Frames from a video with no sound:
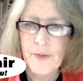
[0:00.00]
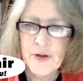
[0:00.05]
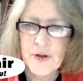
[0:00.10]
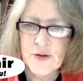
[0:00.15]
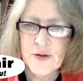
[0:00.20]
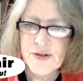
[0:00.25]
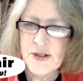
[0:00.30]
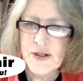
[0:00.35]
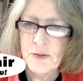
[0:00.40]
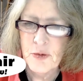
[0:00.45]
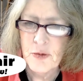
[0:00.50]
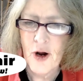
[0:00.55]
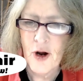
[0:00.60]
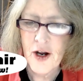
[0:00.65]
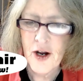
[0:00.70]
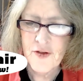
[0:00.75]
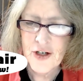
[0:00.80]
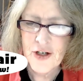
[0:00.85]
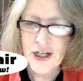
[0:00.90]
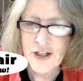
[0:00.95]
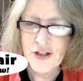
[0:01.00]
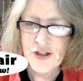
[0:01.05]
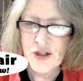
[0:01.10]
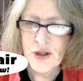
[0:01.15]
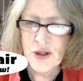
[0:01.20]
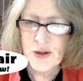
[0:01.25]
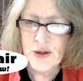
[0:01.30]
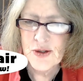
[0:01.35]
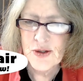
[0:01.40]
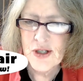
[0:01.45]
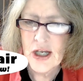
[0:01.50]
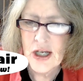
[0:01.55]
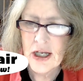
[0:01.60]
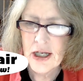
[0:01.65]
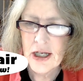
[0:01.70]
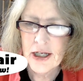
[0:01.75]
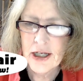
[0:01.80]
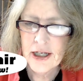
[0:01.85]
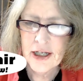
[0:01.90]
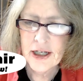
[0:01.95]
using private HOs
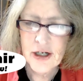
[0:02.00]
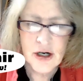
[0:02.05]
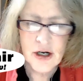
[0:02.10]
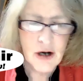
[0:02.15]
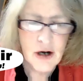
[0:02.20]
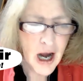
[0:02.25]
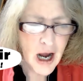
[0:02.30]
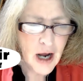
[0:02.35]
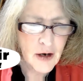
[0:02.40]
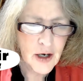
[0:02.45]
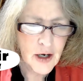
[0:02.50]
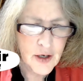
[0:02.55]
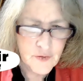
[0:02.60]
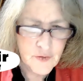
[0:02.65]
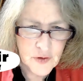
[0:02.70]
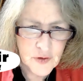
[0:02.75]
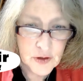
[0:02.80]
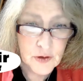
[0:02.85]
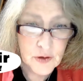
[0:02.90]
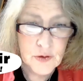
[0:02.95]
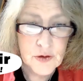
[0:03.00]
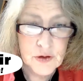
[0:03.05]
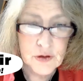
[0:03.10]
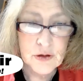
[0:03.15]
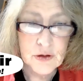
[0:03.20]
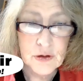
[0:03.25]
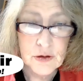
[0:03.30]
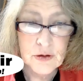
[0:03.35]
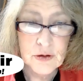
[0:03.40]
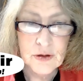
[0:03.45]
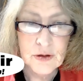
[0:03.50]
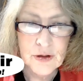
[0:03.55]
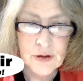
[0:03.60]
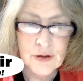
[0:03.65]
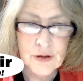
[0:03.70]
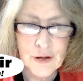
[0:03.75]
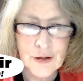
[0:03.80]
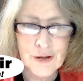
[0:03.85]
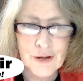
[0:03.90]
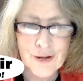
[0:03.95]
here, however you do
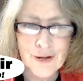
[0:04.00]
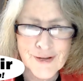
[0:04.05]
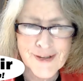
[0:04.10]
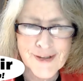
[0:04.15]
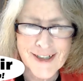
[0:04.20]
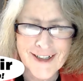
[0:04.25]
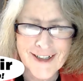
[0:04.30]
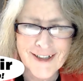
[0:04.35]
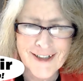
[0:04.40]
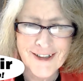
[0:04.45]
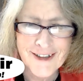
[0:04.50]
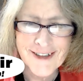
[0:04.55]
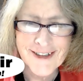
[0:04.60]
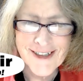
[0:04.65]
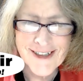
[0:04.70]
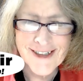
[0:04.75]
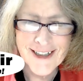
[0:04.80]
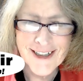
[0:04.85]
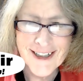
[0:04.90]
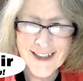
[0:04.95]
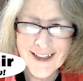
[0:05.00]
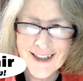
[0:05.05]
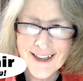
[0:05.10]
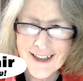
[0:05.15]
your sales